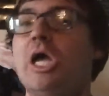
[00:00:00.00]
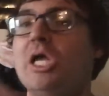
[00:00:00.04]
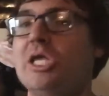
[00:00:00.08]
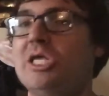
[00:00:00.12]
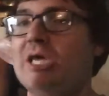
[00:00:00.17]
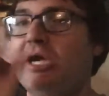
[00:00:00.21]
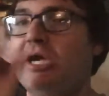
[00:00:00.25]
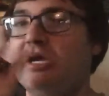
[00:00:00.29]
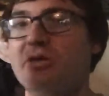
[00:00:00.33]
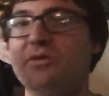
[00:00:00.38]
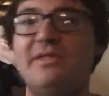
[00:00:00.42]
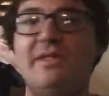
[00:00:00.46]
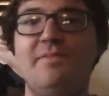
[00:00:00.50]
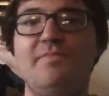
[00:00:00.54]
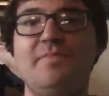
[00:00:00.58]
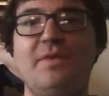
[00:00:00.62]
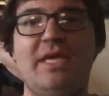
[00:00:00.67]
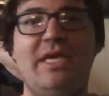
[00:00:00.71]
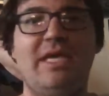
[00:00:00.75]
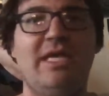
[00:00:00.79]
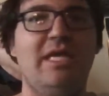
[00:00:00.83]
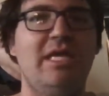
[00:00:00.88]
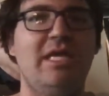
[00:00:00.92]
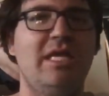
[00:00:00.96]
younger than
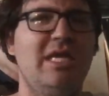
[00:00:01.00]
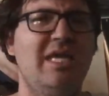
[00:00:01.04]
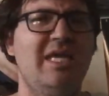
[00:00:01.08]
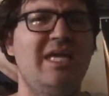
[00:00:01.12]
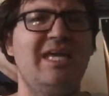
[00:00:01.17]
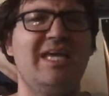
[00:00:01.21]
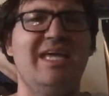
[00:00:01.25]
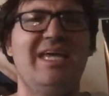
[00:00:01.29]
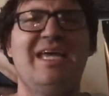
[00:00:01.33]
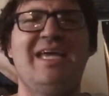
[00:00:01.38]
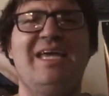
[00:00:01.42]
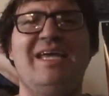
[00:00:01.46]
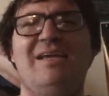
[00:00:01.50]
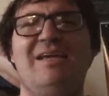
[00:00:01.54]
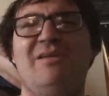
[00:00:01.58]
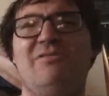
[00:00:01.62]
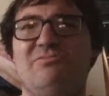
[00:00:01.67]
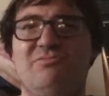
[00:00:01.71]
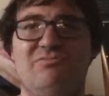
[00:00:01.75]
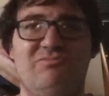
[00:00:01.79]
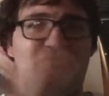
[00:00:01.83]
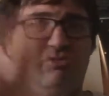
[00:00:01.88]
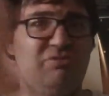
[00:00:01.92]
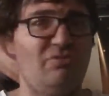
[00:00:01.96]
me,
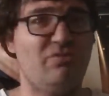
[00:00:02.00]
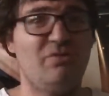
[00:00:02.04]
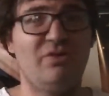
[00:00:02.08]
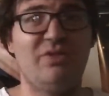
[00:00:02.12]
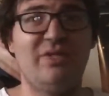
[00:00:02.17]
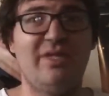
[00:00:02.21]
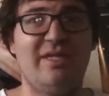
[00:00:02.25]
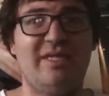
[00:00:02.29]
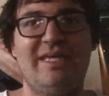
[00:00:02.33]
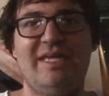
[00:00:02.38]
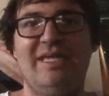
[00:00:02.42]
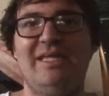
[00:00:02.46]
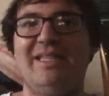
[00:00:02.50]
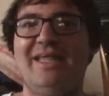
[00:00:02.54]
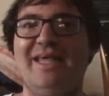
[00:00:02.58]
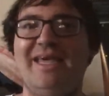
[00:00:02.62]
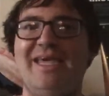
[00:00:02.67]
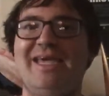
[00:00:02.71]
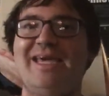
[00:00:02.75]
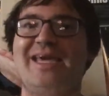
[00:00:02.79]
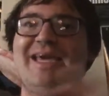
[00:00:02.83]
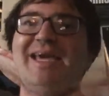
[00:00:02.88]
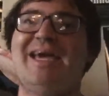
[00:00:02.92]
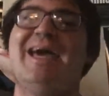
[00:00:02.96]
too clingy.
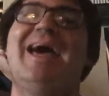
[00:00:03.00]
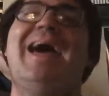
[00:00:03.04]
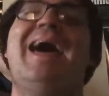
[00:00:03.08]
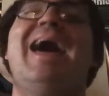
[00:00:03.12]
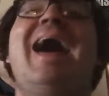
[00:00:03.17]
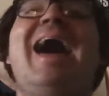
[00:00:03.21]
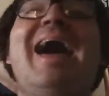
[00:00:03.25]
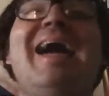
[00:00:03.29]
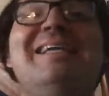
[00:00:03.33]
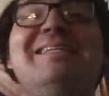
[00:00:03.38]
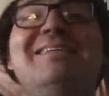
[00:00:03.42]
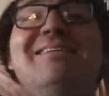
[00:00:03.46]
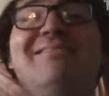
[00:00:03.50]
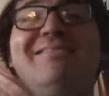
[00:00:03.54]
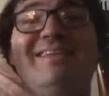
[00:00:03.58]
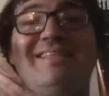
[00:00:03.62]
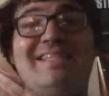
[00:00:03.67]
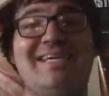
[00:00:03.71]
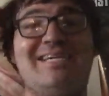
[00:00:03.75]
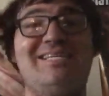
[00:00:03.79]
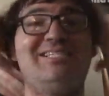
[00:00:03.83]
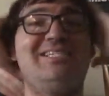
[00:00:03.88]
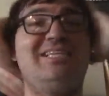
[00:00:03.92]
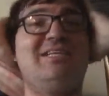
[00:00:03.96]
Like, I don't
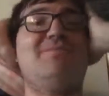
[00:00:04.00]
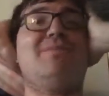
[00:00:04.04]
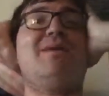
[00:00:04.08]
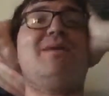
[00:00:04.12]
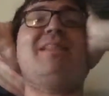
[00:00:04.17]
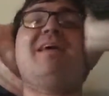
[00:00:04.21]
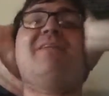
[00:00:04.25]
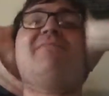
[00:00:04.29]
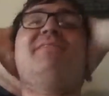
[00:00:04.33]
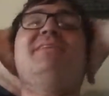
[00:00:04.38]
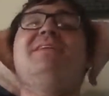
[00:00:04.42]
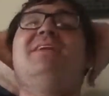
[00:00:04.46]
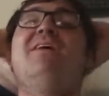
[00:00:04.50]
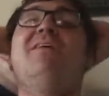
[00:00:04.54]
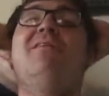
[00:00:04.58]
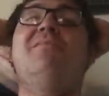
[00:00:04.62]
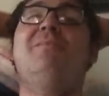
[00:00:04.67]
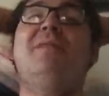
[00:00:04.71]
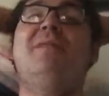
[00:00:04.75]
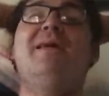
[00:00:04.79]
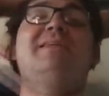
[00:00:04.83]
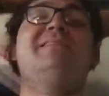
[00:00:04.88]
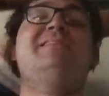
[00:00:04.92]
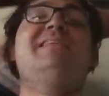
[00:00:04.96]
need that shit in my life. I
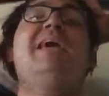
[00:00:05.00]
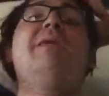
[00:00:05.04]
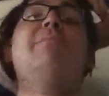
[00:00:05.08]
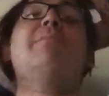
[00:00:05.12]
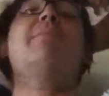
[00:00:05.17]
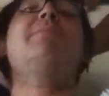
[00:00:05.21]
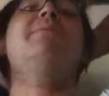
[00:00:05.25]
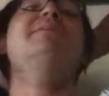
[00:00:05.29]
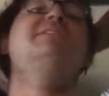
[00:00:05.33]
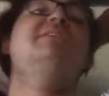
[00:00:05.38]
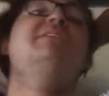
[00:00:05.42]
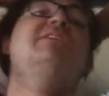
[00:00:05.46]
don't. Like, damn, I've been